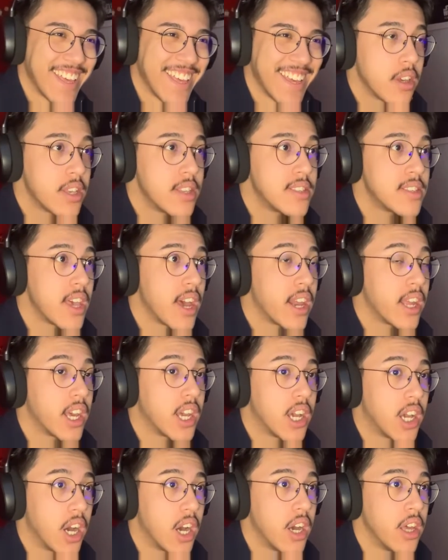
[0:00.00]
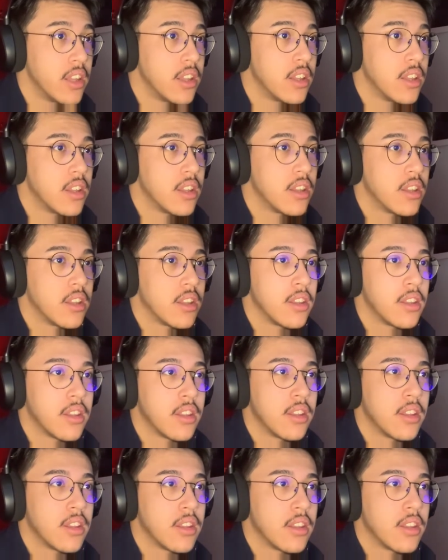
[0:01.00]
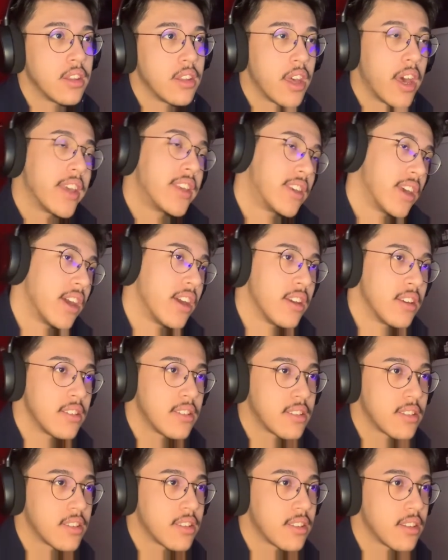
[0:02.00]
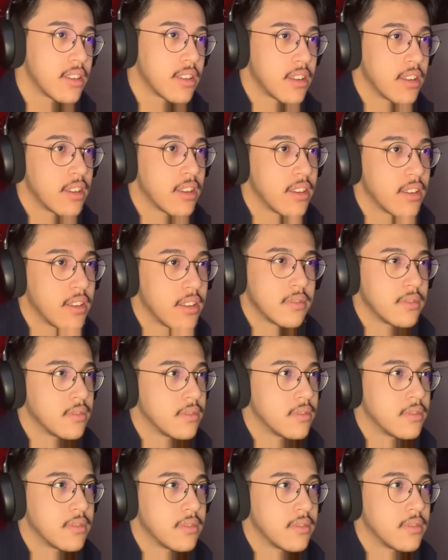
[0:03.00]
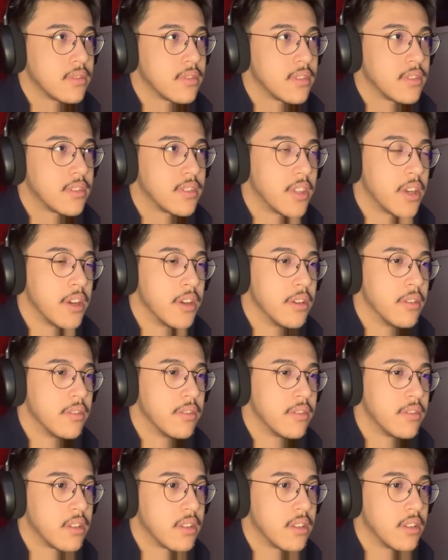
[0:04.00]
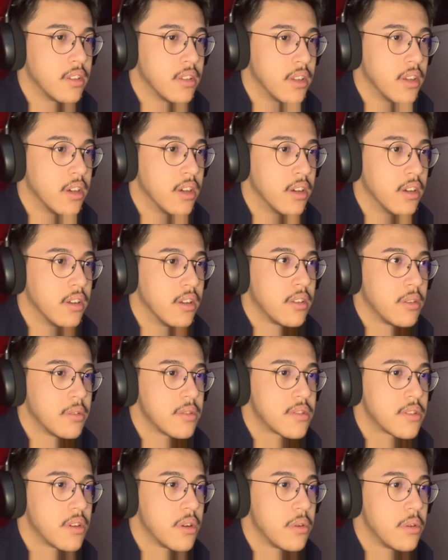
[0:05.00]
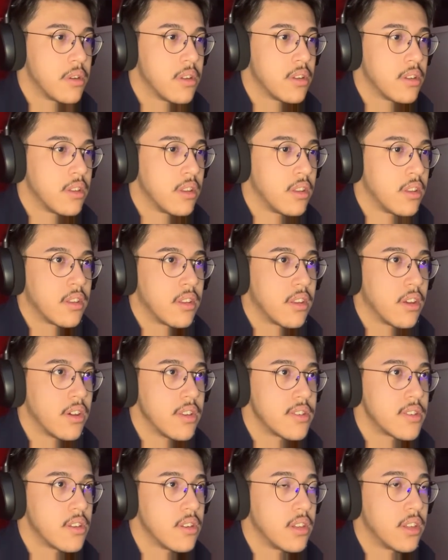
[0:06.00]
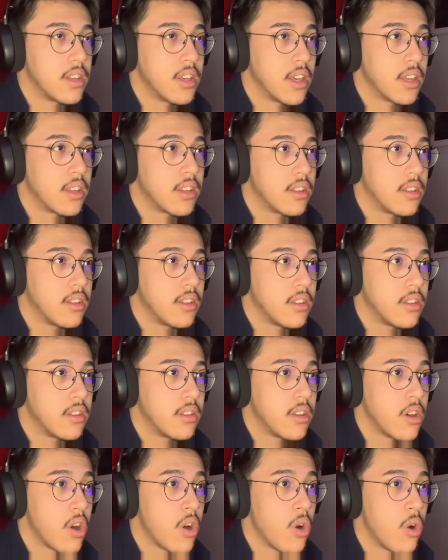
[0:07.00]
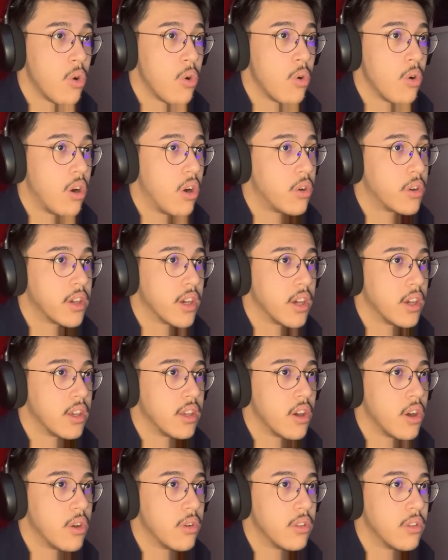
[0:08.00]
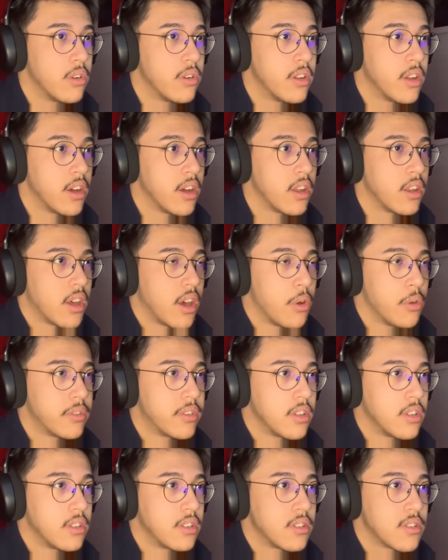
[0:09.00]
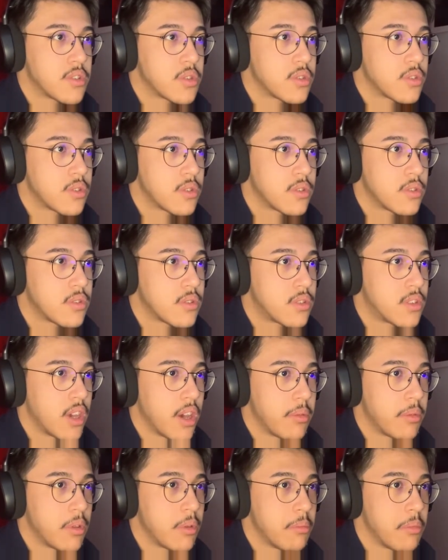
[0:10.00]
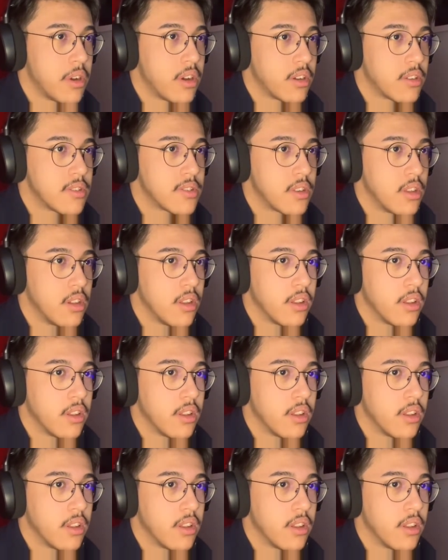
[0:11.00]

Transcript: he's got a gun? I guess. Damn. Yeah. What's going on? Yo, he's going to get Yo, okay, yo, they're not. I don't think Captain is gonna